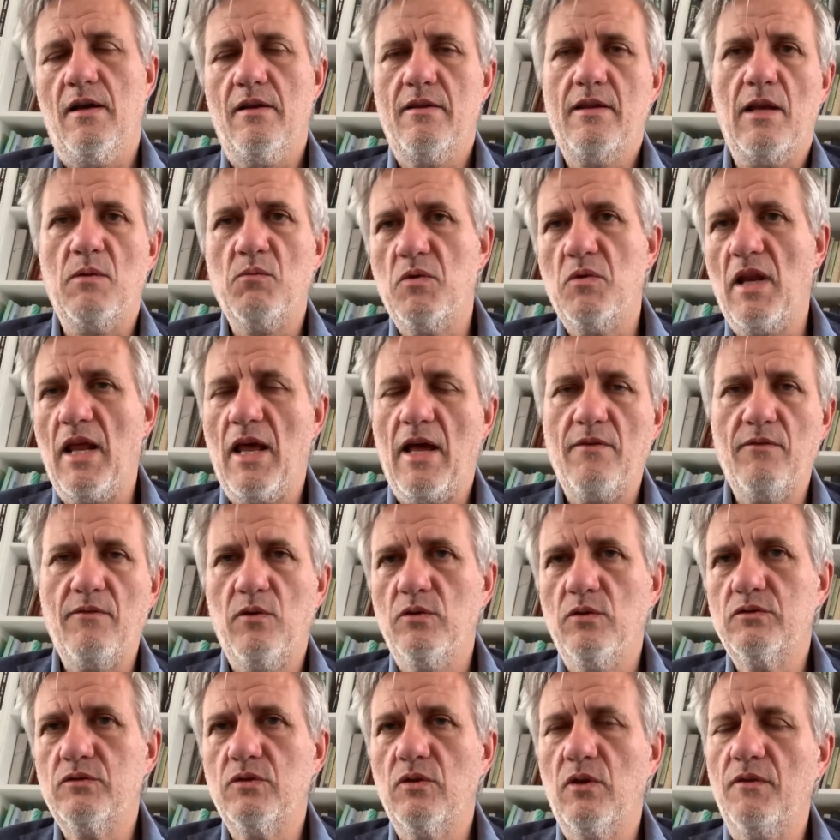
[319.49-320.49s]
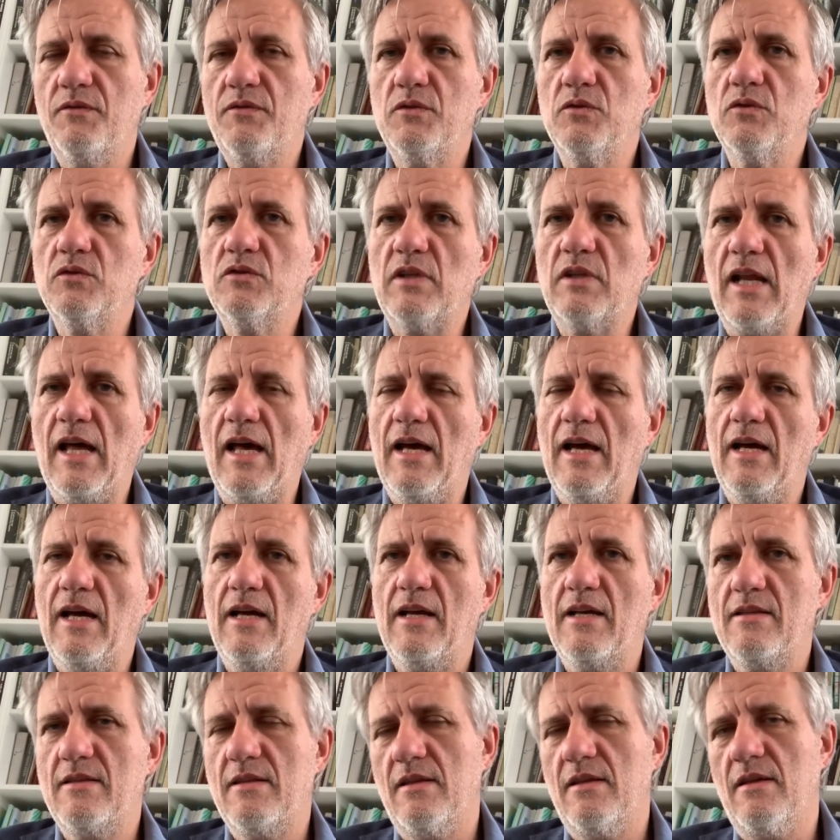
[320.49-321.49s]
Then we'll have also a few
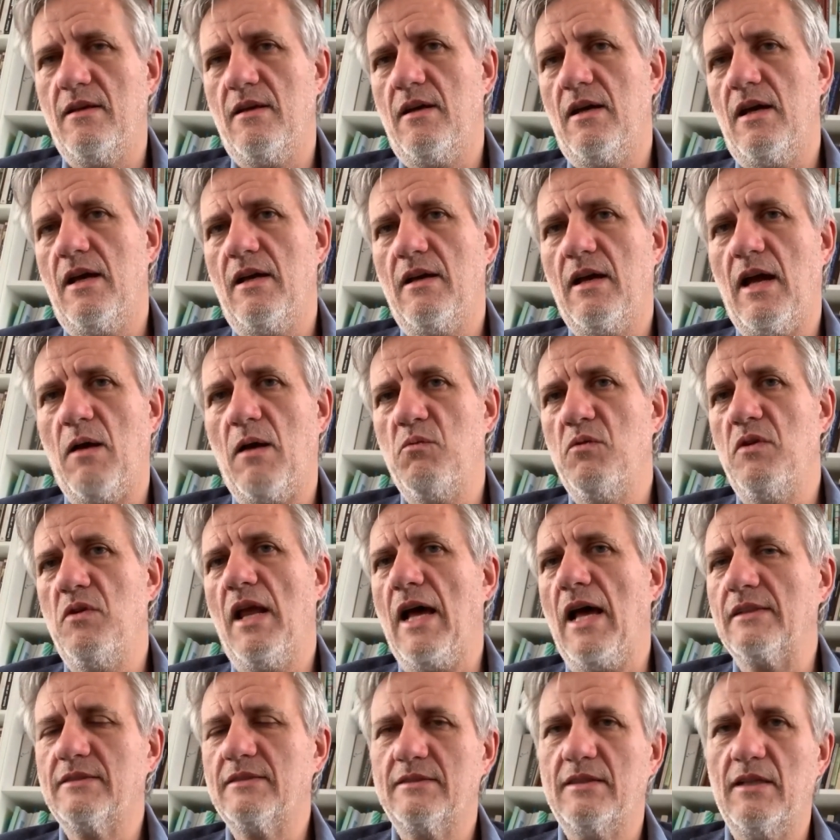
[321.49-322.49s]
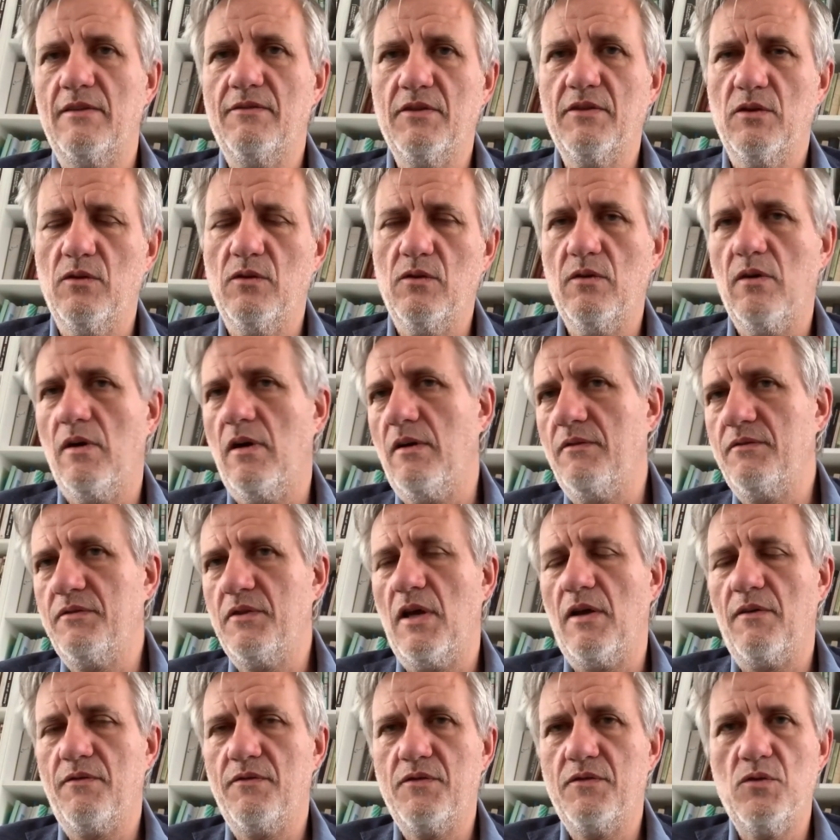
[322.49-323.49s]
slides. I will ask Stefano
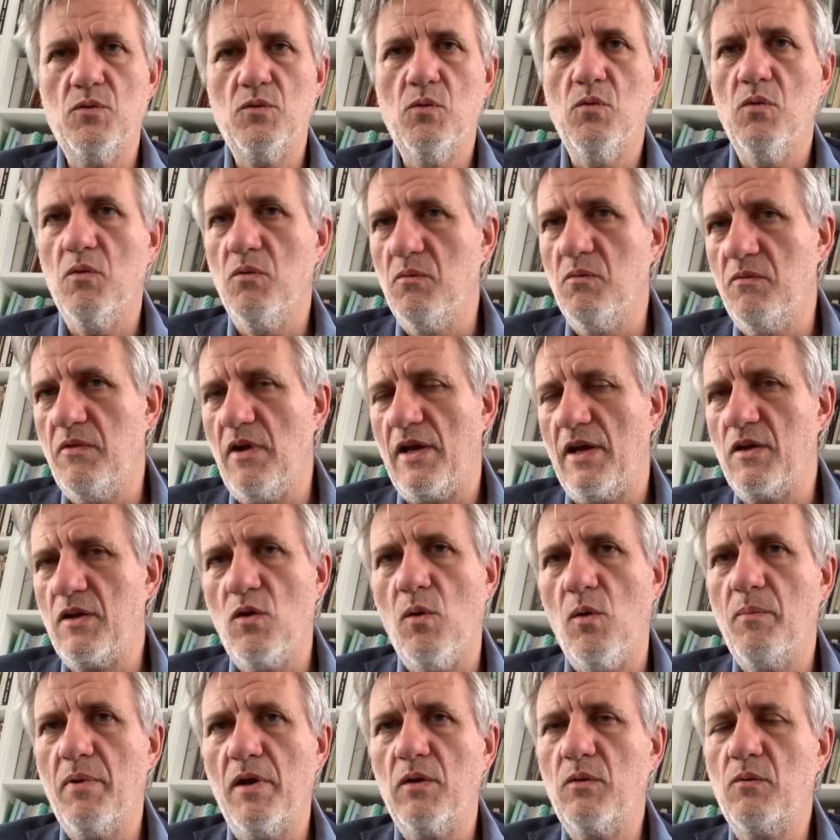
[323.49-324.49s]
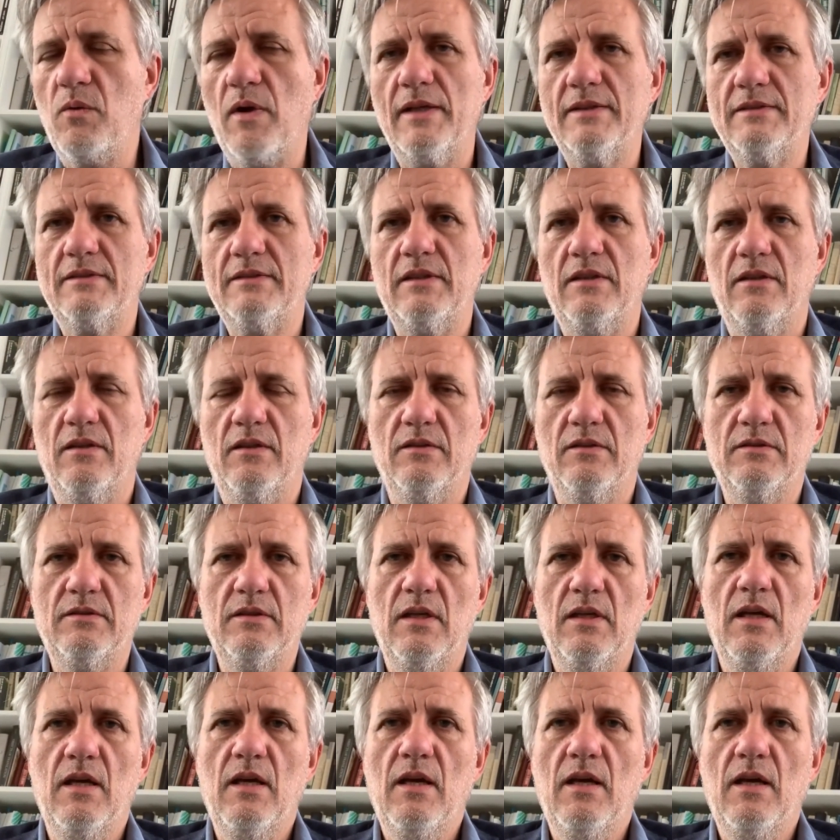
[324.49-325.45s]
a few very open questions